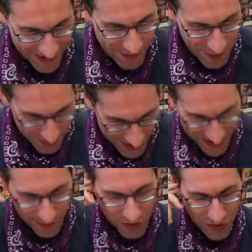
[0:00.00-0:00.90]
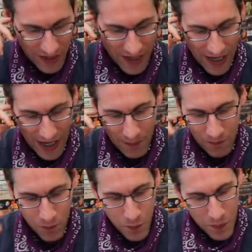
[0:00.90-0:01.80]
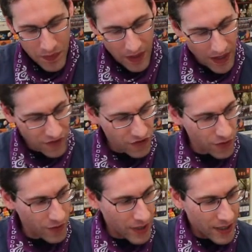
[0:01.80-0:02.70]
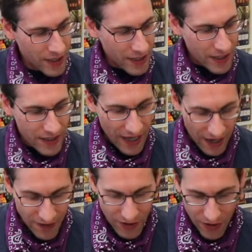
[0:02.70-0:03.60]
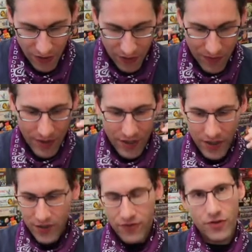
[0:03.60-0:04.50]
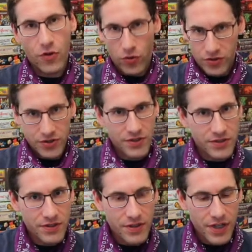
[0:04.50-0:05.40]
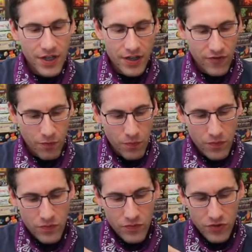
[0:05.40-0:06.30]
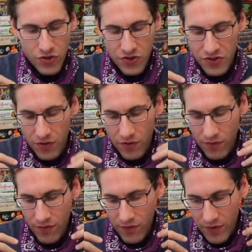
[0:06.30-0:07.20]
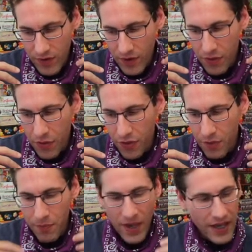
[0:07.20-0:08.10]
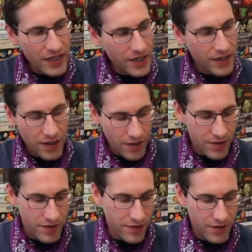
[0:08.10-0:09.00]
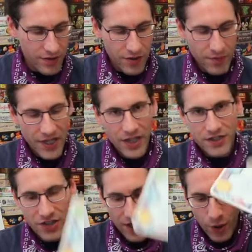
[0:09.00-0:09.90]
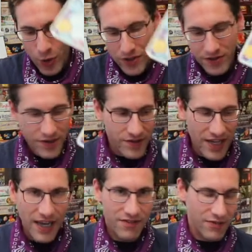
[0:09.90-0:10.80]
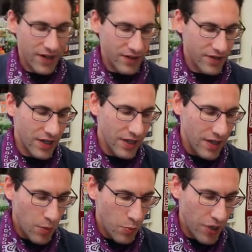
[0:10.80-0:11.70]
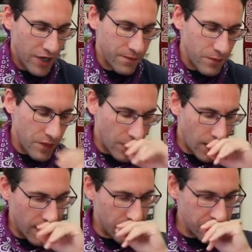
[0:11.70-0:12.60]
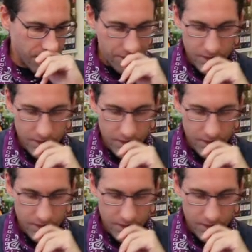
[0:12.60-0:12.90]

and we played it, and we enjoyed it. And so Calico is gorgeous. It is just thematic. Yeah, you're making a giant quilt, and there's cats around. But the